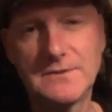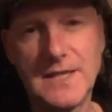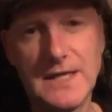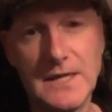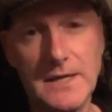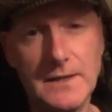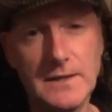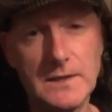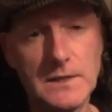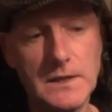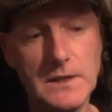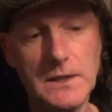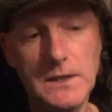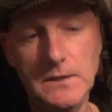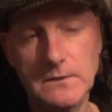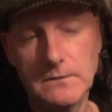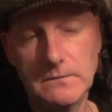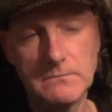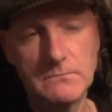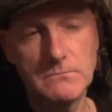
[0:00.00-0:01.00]

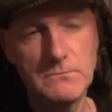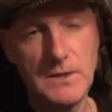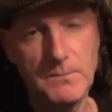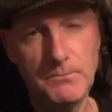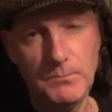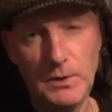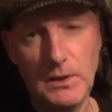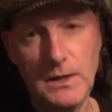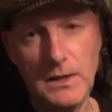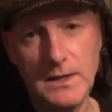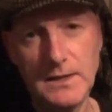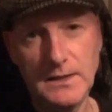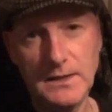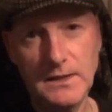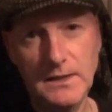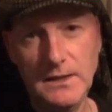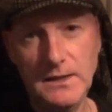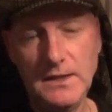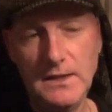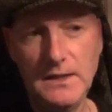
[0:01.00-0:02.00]
directly, reply,